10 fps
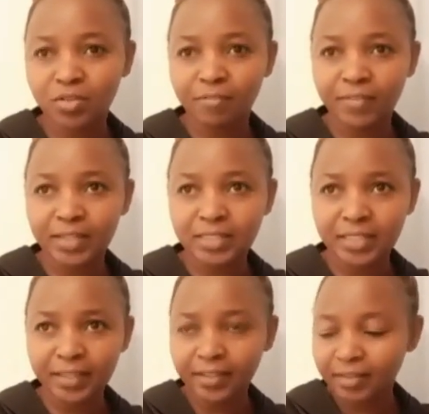of the
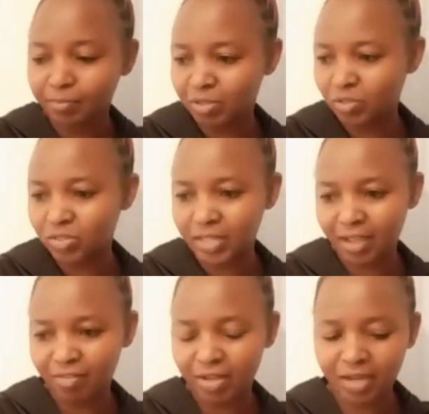day because I
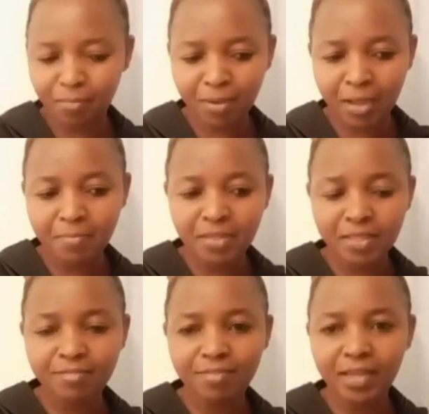have an upcoming
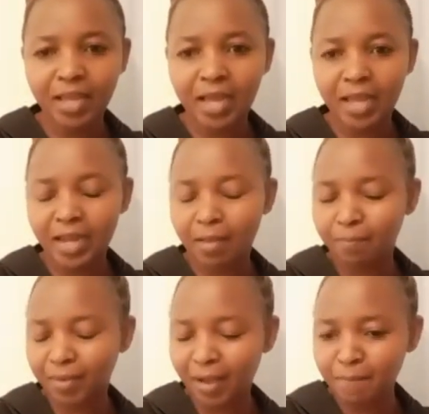event an
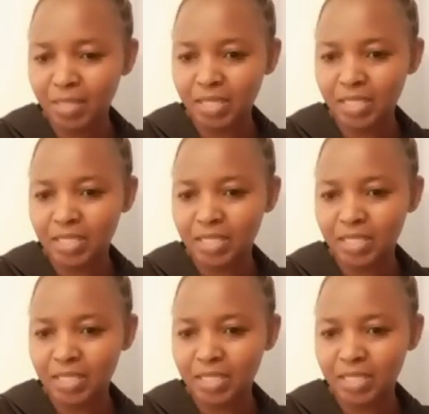upcoming